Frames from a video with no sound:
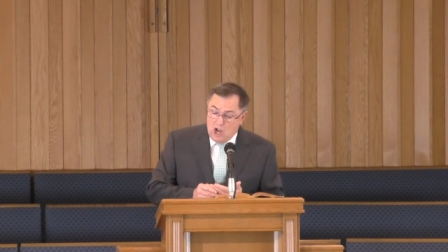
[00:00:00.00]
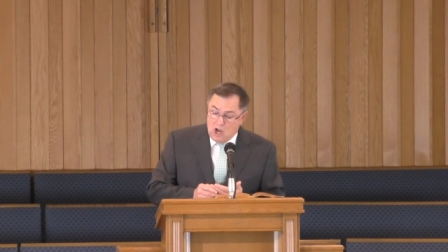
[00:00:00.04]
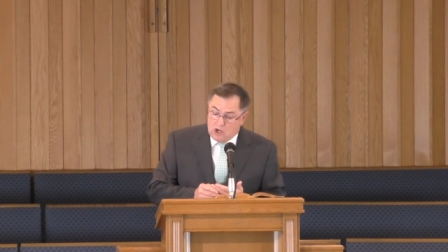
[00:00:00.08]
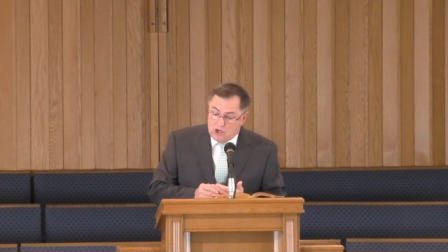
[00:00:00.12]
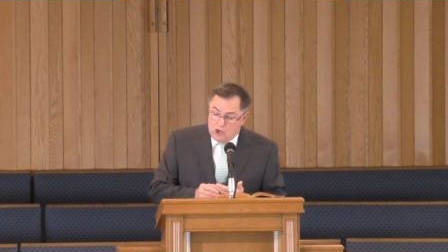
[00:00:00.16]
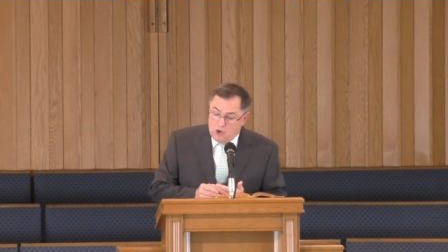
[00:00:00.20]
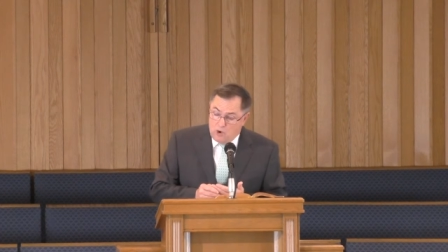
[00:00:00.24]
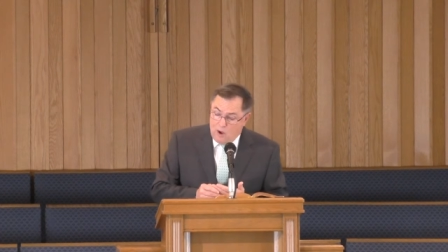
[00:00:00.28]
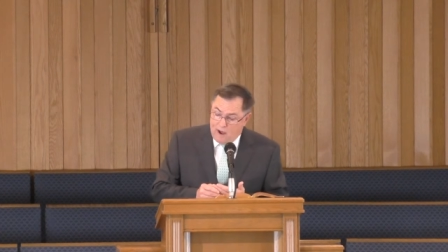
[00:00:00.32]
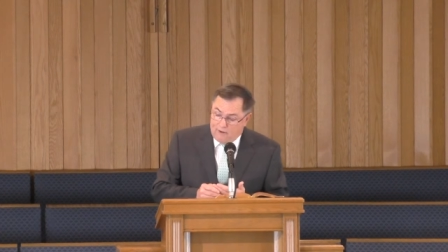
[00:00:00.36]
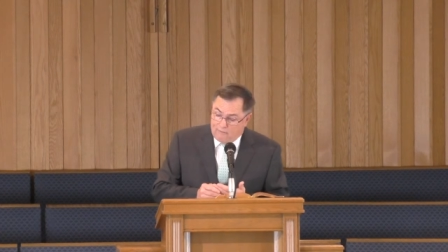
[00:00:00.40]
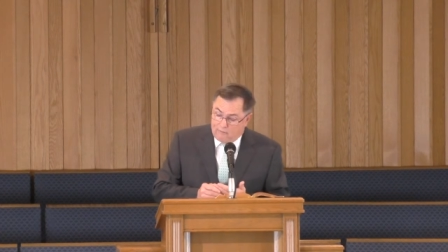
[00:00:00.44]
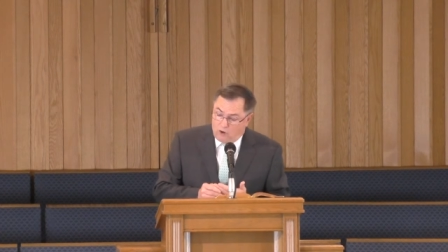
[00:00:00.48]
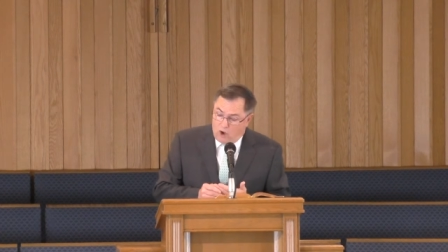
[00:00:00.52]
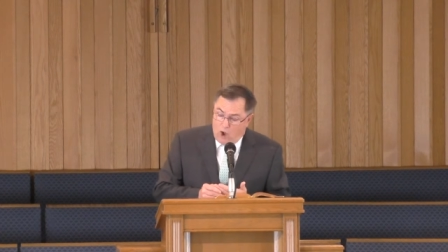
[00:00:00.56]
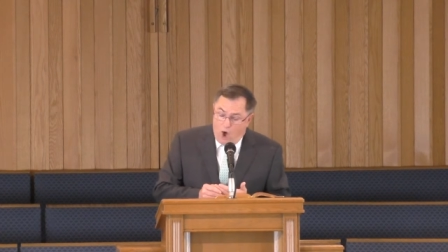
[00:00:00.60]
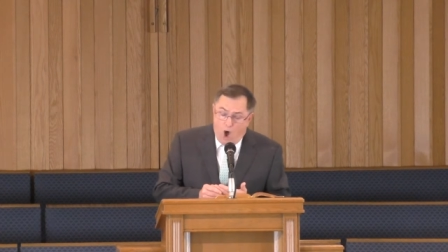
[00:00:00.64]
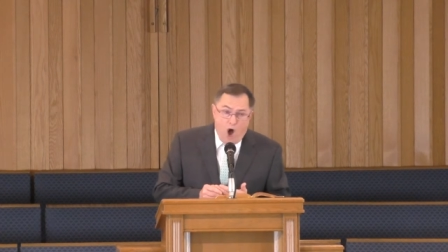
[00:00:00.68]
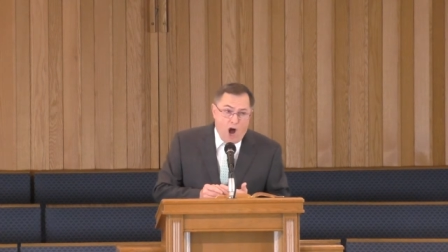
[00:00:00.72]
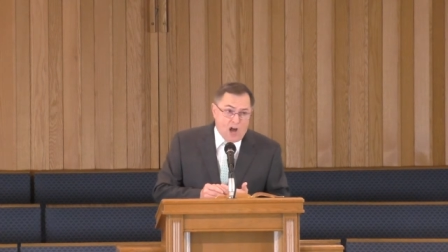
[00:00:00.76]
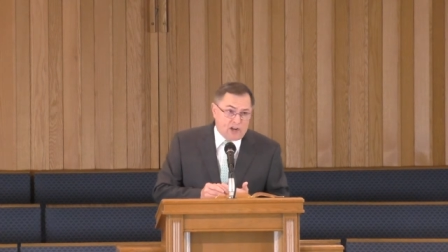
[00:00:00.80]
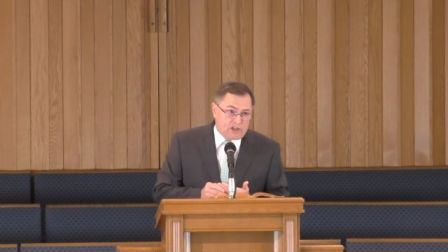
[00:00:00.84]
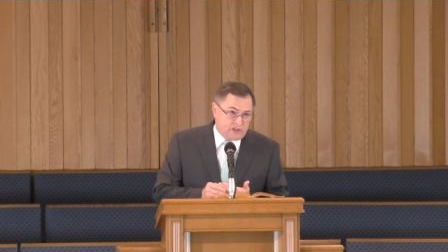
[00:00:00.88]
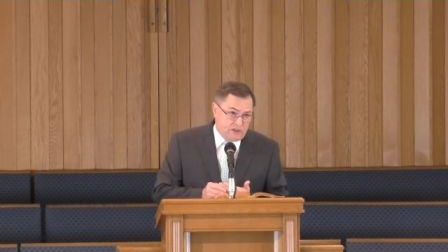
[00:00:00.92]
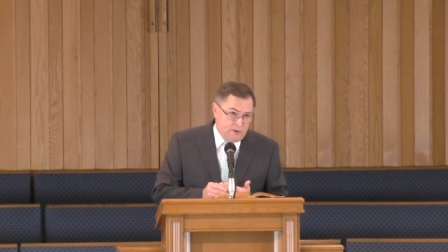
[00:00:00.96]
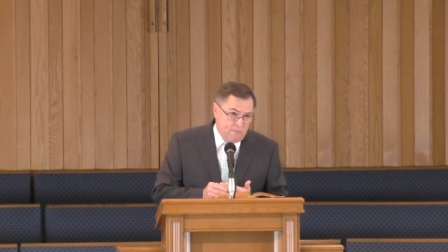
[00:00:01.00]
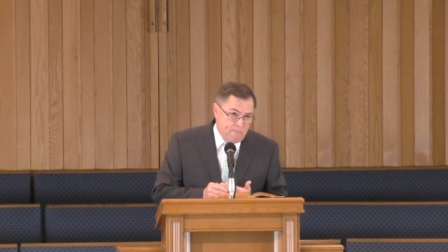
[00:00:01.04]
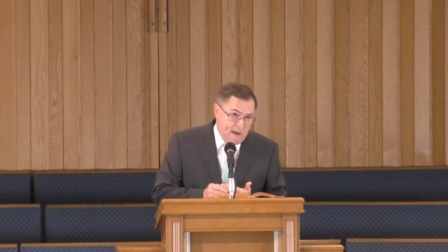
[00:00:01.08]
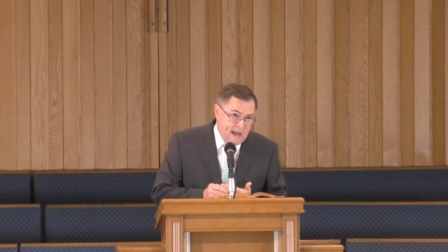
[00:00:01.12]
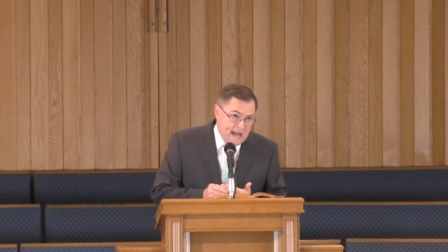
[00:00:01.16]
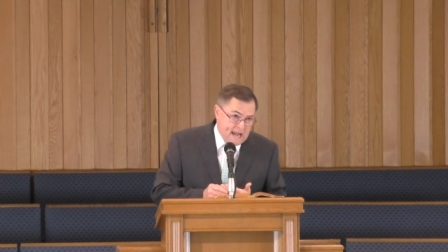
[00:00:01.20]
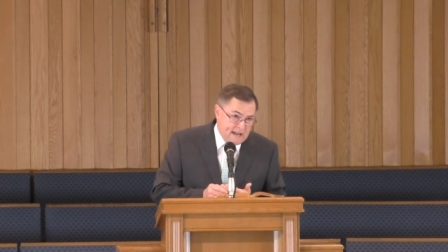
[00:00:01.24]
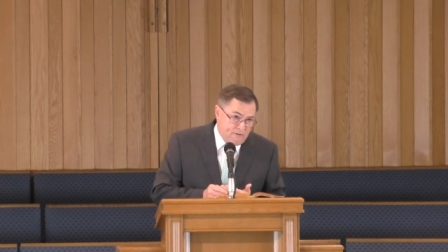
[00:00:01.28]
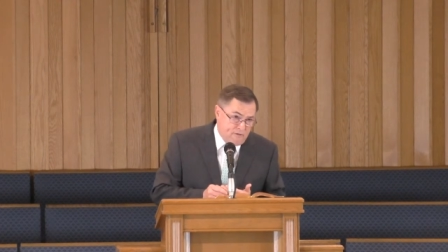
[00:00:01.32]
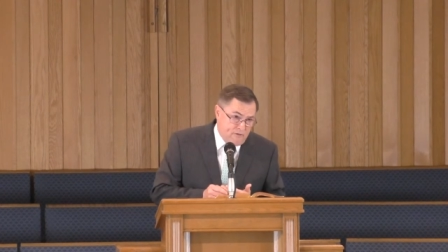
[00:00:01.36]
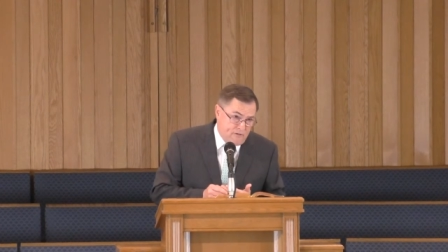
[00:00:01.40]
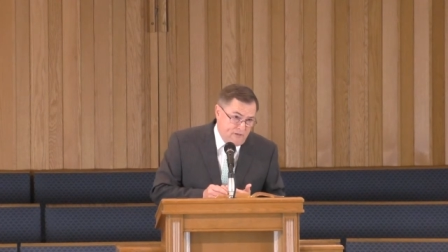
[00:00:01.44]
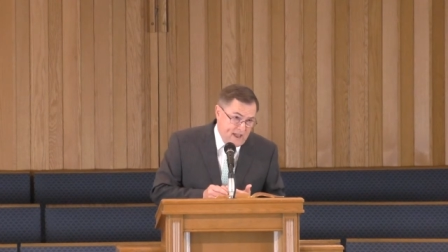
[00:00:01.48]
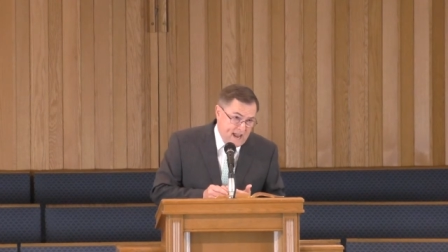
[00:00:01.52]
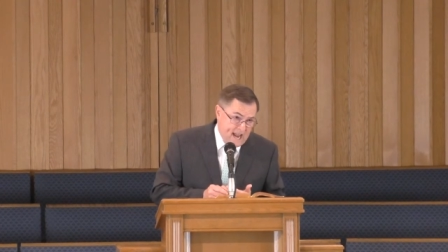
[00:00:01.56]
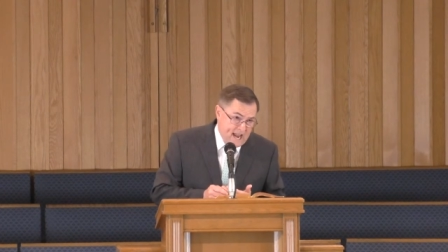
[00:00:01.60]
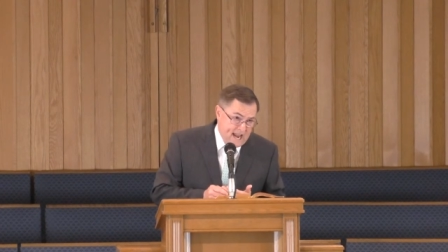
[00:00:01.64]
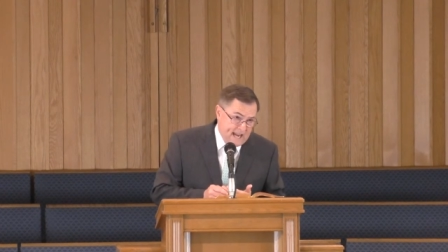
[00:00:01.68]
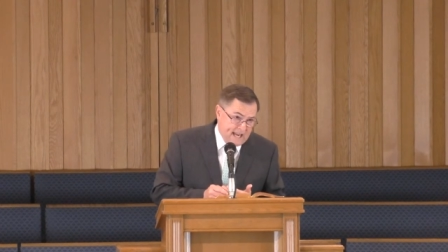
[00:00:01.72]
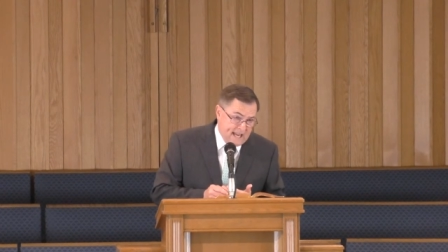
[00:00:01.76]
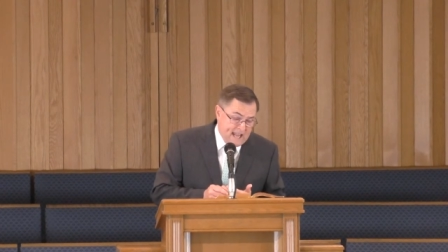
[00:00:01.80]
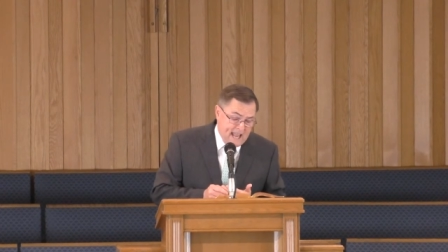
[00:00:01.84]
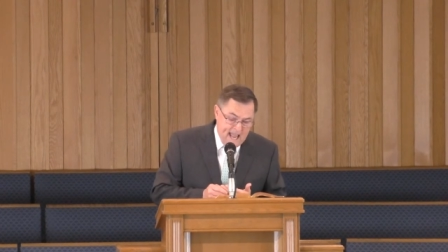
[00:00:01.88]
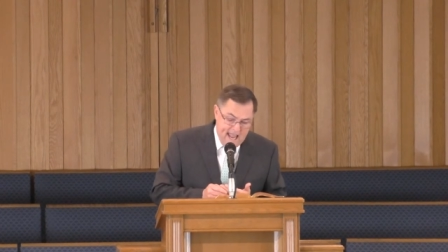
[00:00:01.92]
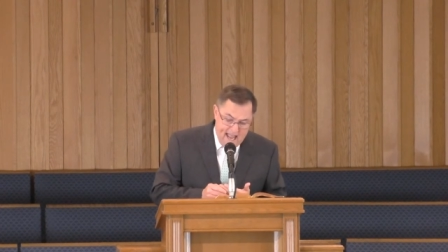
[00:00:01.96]
you have lost the main
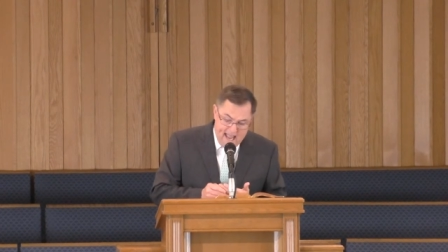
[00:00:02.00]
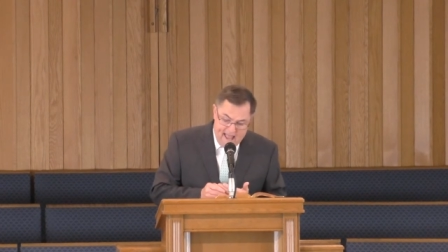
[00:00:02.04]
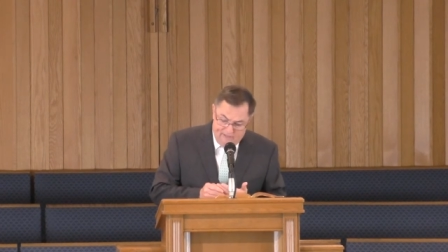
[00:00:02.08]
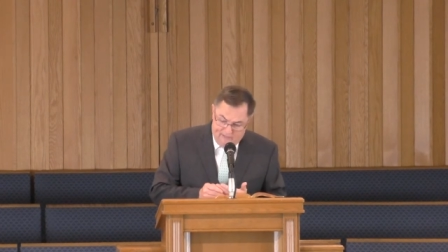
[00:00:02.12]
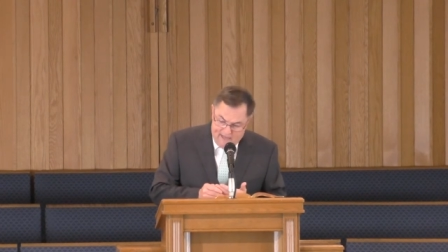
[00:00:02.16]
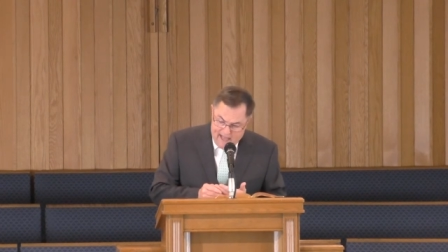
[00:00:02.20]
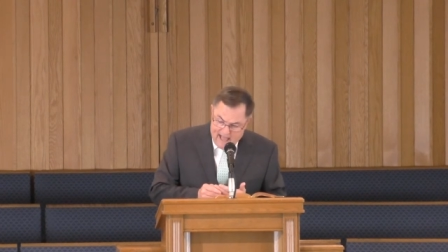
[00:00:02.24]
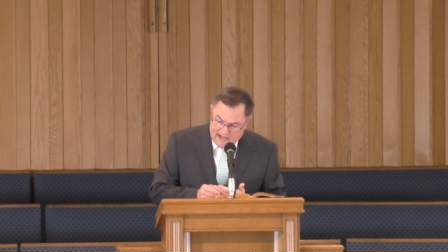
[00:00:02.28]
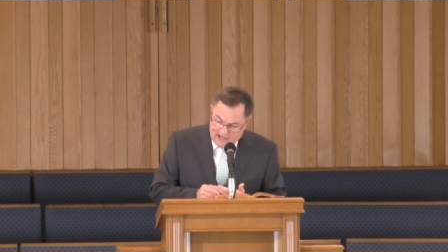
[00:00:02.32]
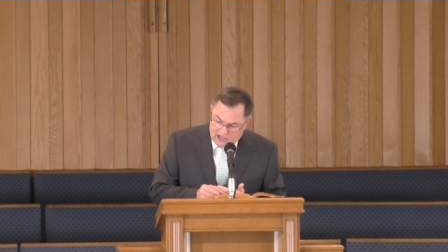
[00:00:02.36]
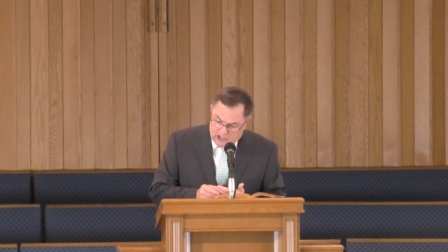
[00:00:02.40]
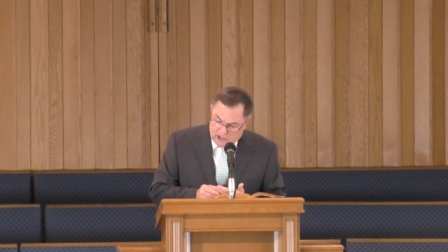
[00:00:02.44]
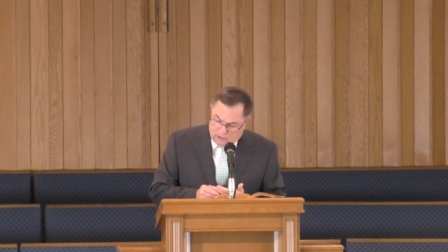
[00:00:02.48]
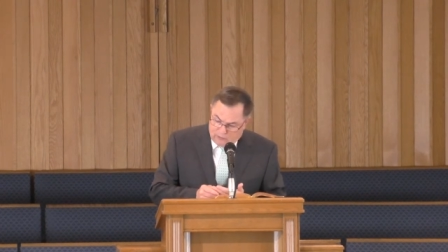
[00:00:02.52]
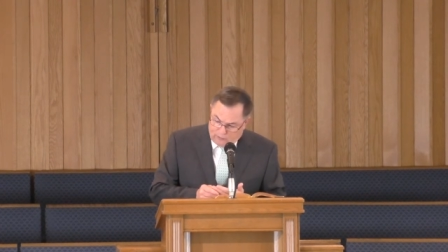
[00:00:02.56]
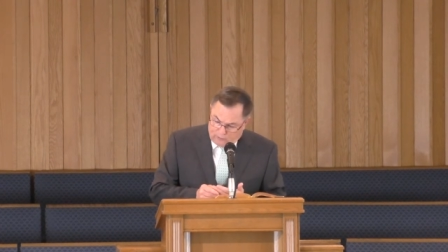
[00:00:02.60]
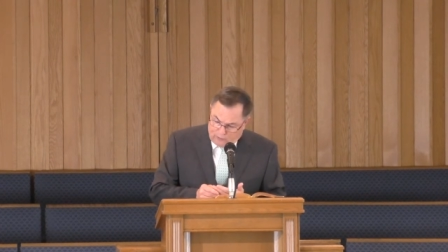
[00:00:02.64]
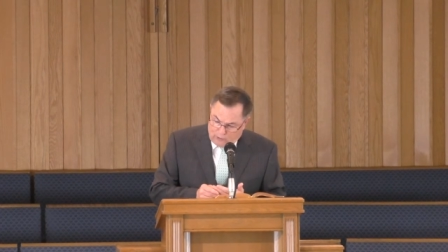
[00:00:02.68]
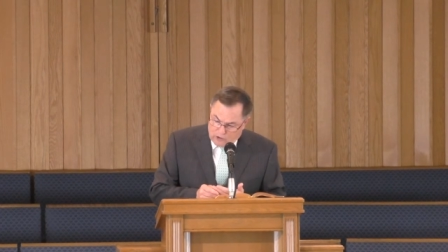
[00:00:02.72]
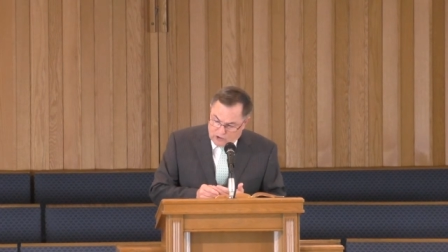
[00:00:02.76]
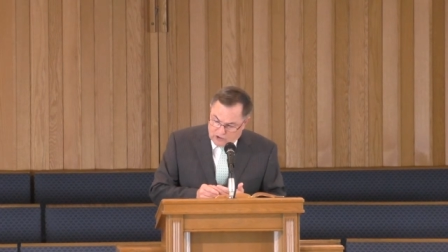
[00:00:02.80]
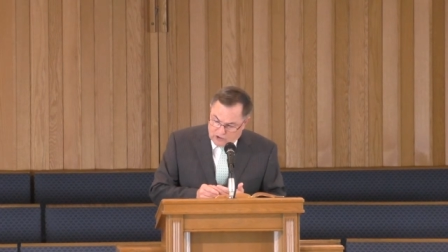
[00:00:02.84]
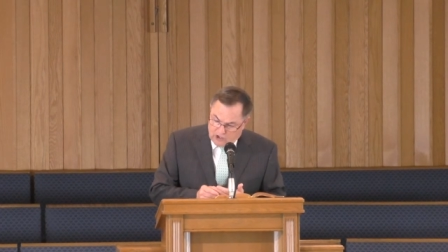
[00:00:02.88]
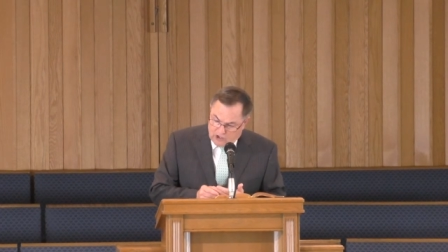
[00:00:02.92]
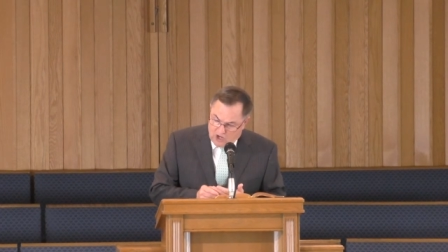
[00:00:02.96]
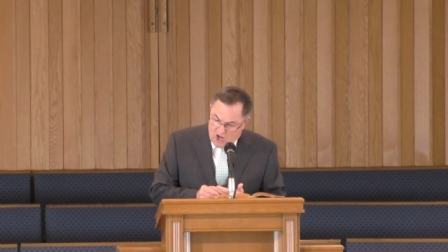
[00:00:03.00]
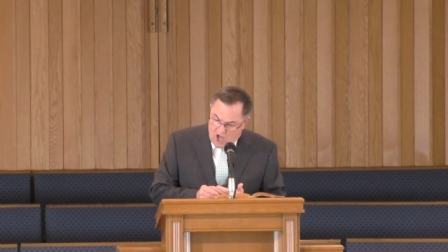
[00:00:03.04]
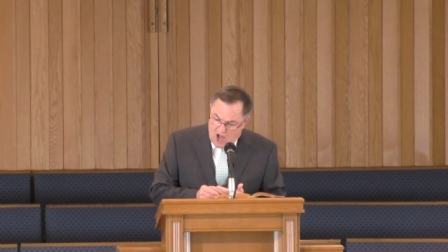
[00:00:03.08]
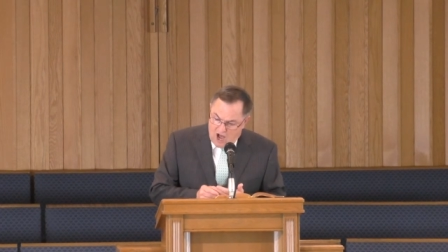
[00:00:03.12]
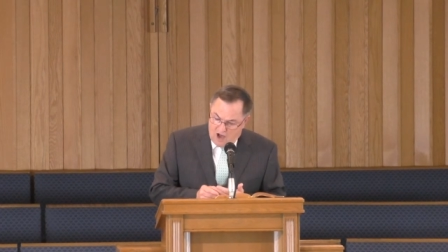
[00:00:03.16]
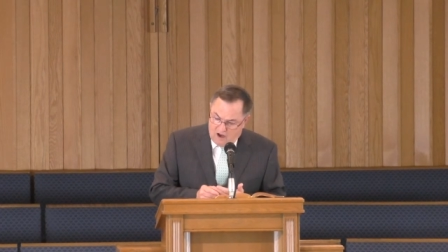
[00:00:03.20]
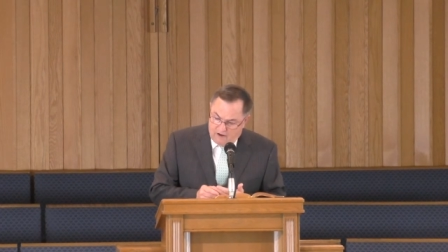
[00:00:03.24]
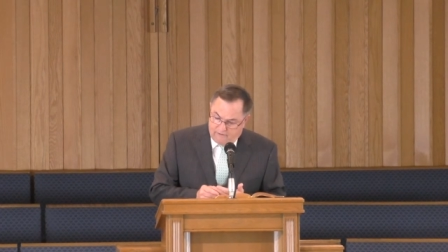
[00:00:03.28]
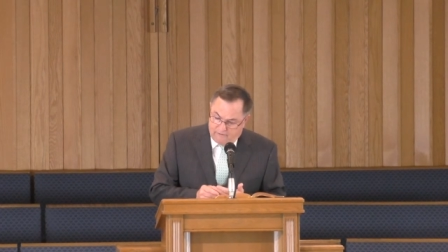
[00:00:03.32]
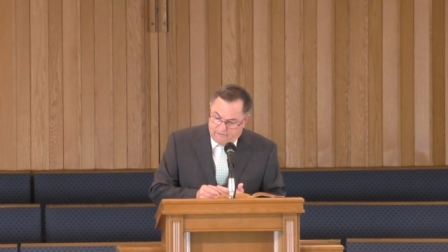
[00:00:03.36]
thing, and that is first love.